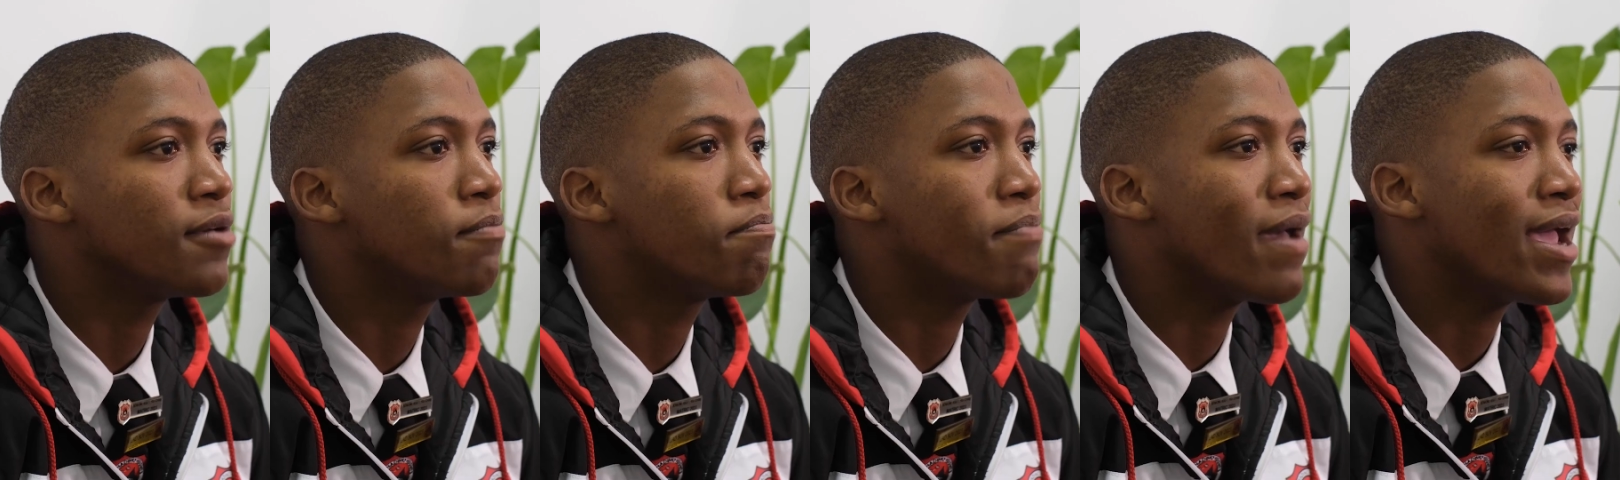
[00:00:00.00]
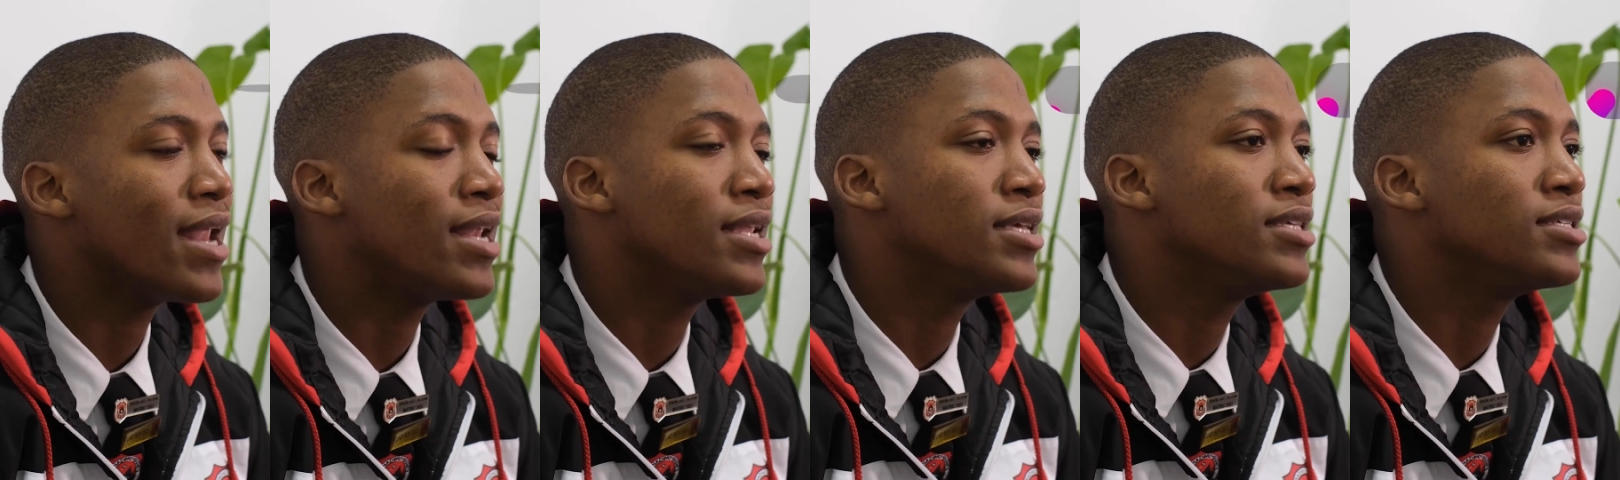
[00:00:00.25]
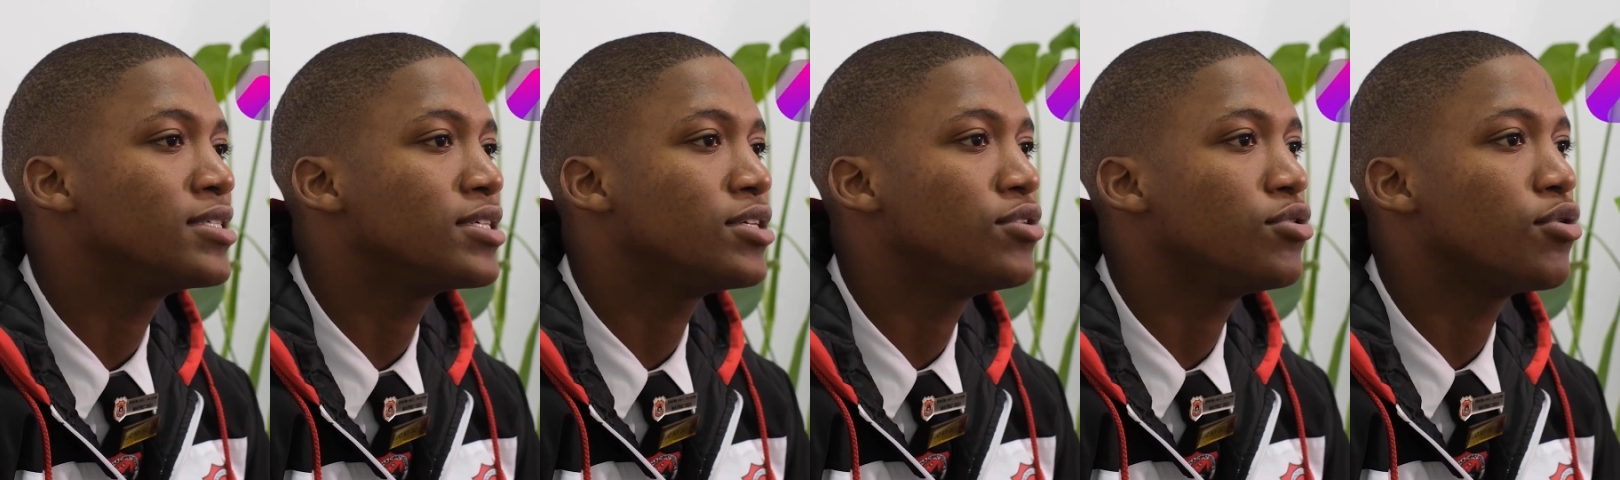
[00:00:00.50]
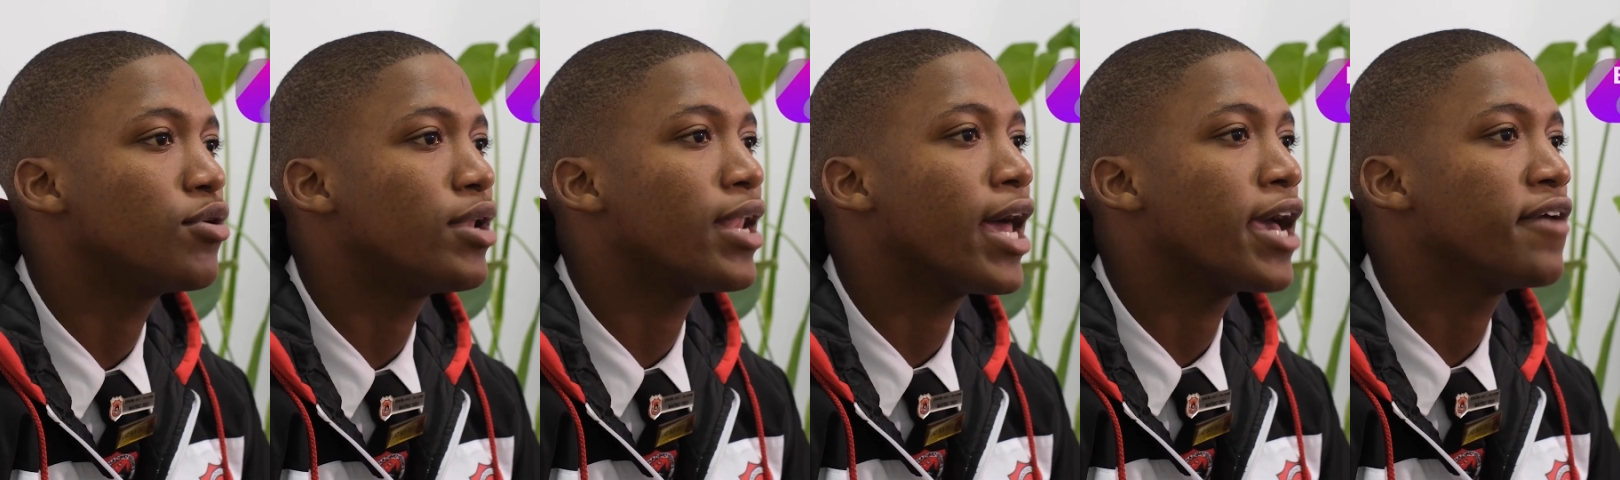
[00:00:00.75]
the balance
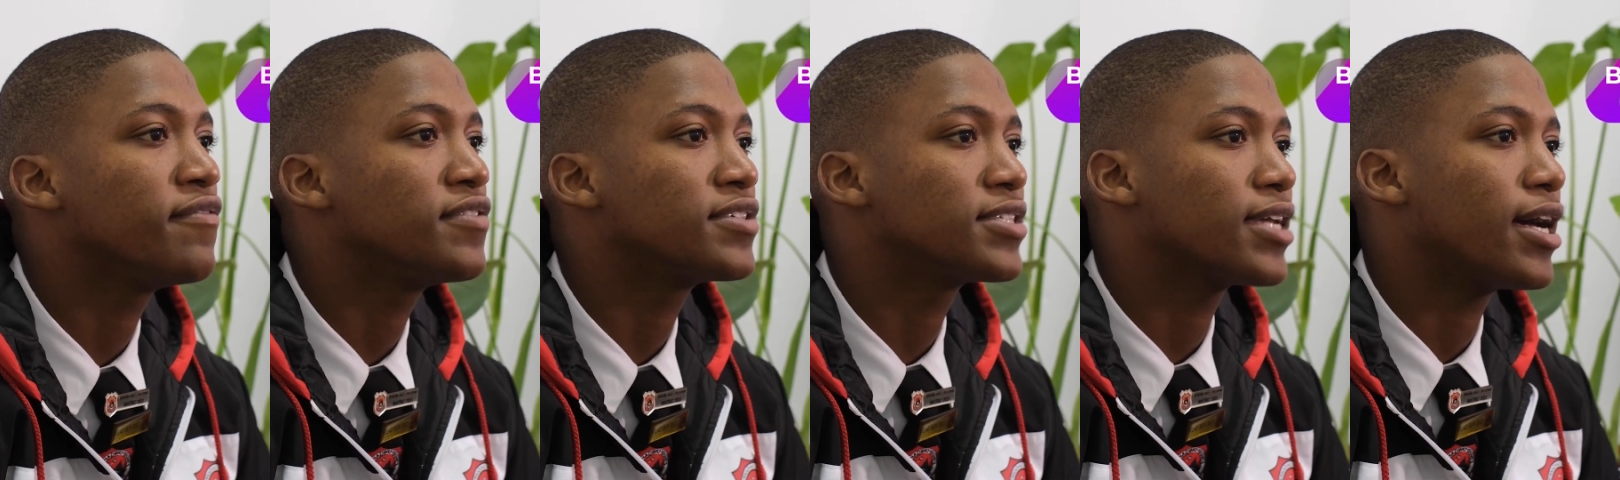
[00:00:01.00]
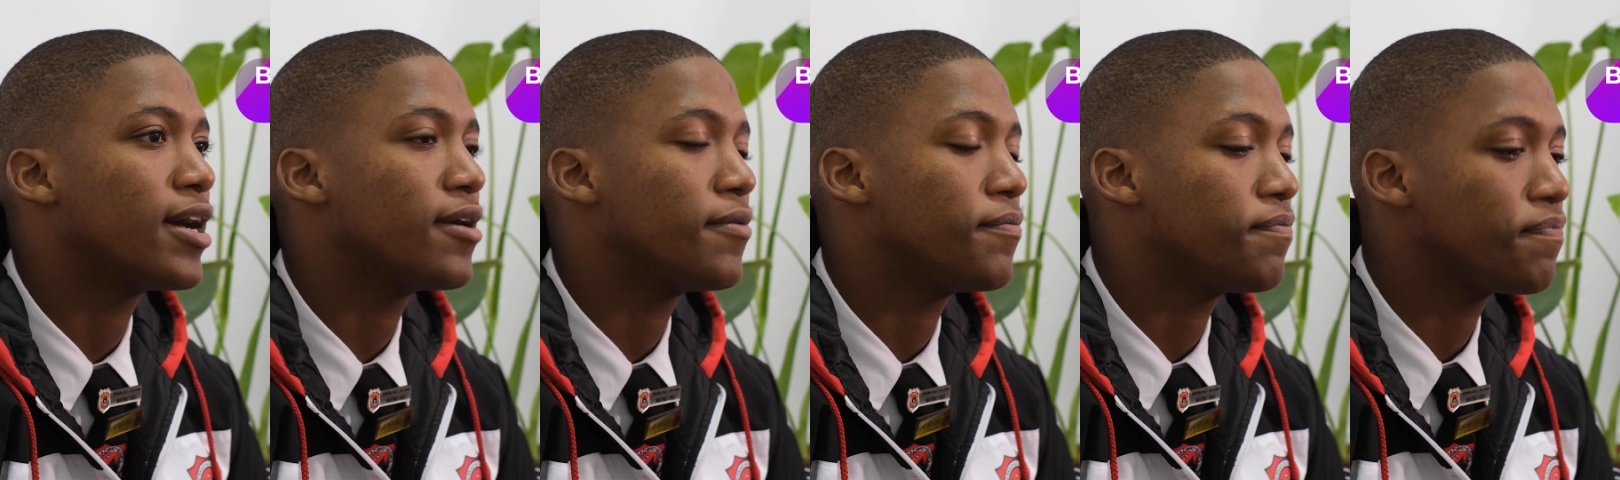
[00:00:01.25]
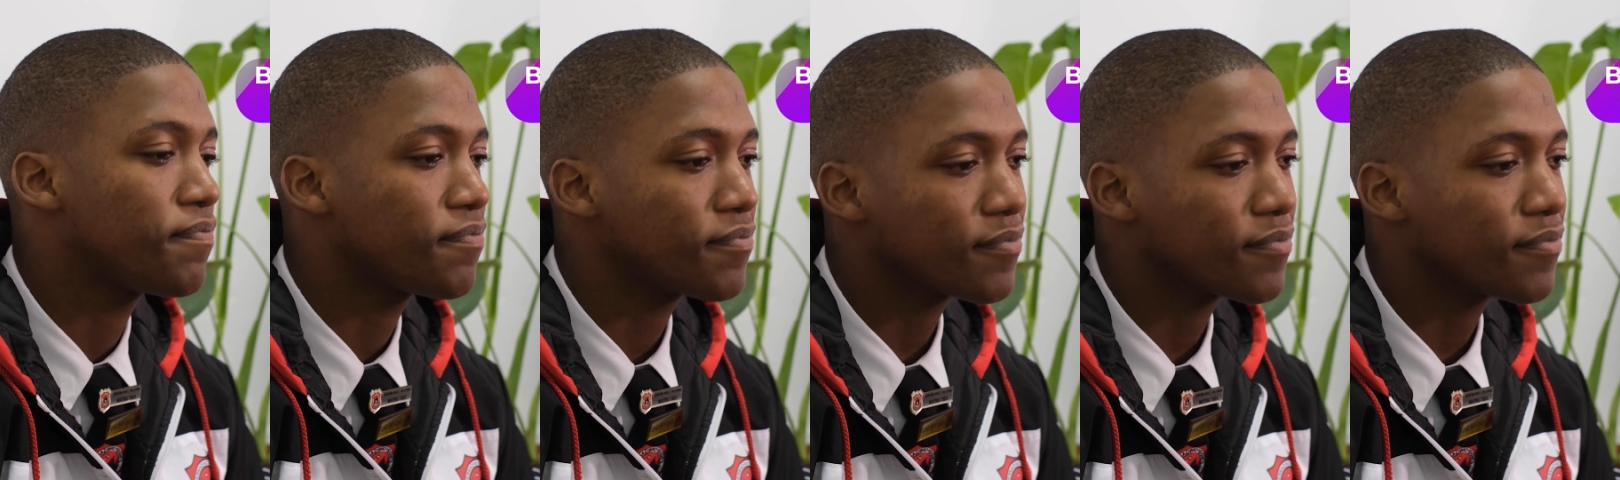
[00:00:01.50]
in your lifestyle.